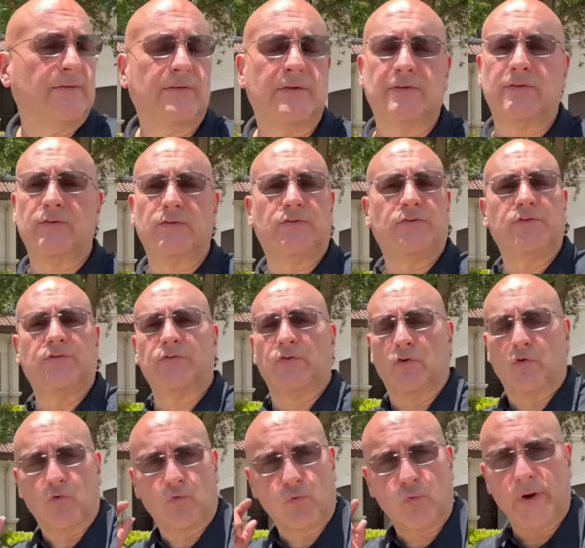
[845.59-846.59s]
This is just
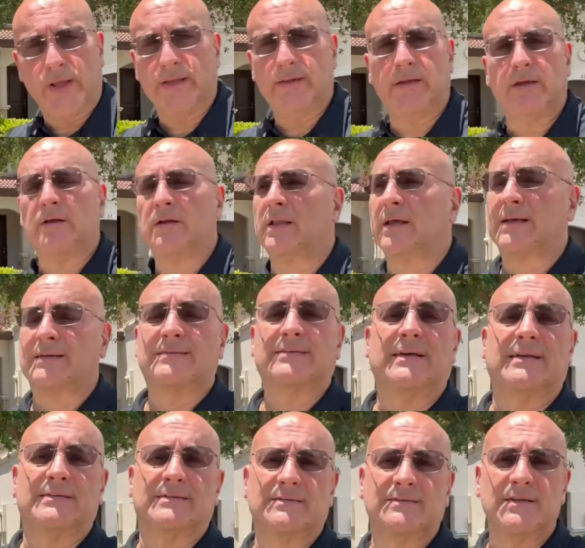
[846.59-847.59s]
a great deal. Like I
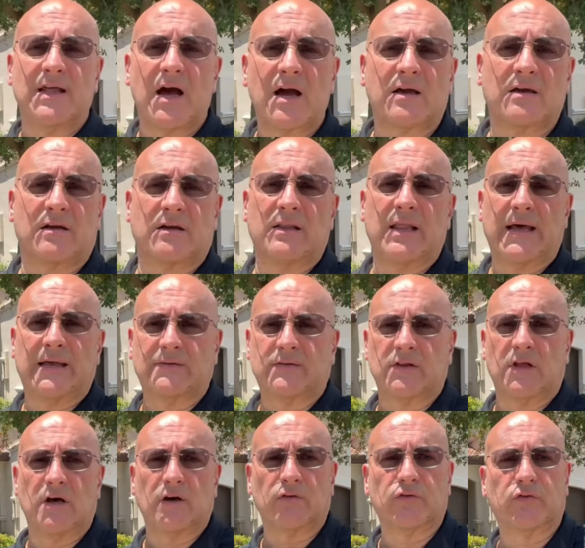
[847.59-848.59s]
said, it's not gonna last
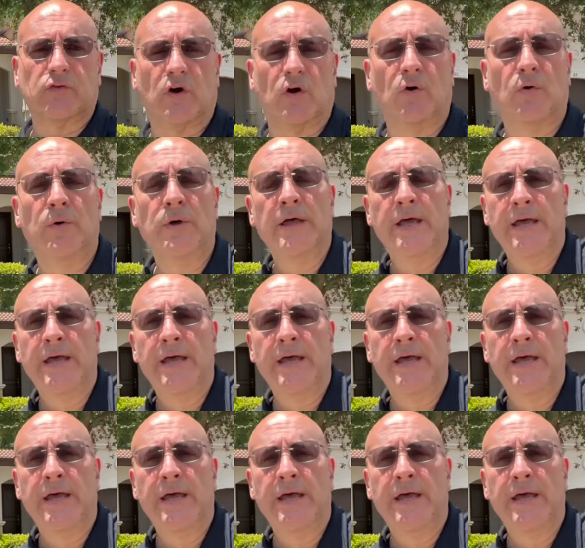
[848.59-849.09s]
long. So